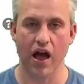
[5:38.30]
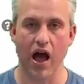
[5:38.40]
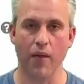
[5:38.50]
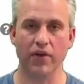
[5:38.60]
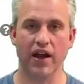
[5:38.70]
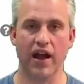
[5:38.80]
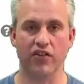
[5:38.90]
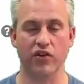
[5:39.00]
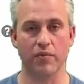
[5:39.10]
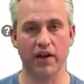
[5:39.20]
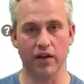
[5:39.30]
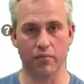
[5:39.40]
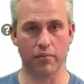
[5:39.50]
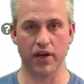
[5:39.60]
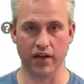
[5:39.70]
I'm going to actually make
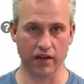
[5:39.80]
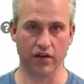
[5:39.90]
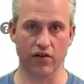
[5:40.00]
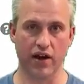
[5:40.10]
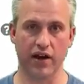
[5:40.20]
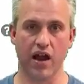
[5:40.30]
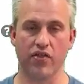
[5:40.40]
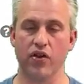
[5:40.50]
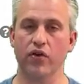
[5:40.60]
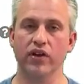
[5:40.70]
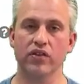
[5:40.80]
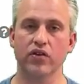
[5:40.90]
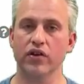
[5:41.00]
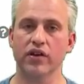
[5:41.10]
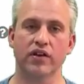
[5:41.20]
it big, right? The
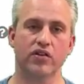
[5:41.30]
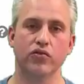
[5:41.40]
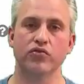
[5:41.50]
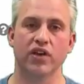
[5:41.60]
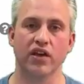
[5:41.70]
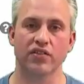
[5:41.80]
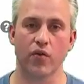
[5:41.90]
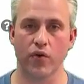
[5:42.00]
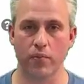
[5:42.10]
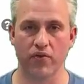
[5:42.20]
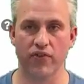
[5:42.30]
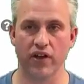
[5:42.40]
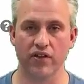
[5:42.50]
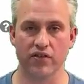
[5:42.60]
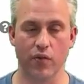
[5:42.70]
only use case I want to
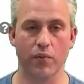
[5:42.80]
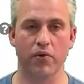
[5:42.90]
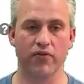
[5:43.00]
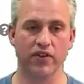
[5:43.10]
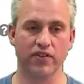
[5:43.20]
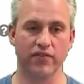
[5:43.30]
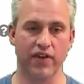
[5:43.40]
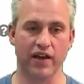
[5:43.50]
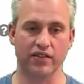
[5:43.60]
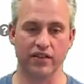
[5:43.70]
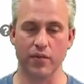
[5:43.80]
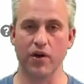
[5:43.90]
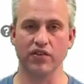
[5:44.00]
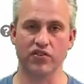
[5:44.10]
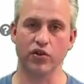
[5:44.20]
prevent is I want to prevent the fact that they
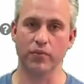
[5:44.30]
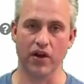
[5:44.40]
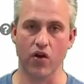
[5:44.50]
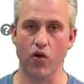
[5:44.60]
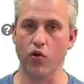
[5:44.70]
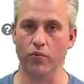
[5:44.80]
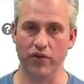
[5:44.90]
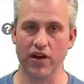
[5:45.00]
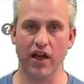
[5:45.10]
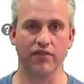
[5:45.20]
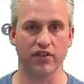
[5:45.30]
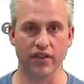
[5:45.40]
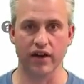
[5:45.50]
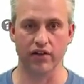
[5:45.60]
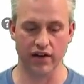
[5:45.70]
might still be at home. They're not even
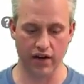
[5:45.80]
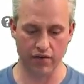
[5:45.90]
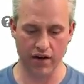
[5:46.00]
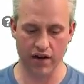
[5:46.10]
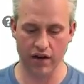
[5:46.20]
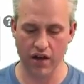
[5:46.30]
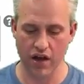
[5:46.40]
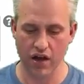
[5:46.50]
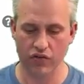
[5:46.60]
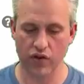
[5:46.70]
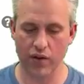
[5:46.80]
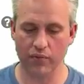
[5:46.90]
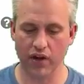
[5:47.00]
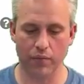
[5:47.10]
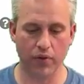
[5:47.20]
there yet, right? So I'm
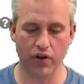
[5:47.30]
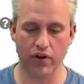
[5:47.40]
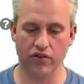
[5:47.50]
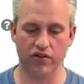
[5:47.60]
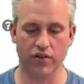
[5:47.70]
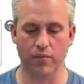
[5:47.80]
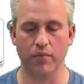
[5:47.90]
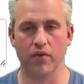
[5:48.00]
going to put on just a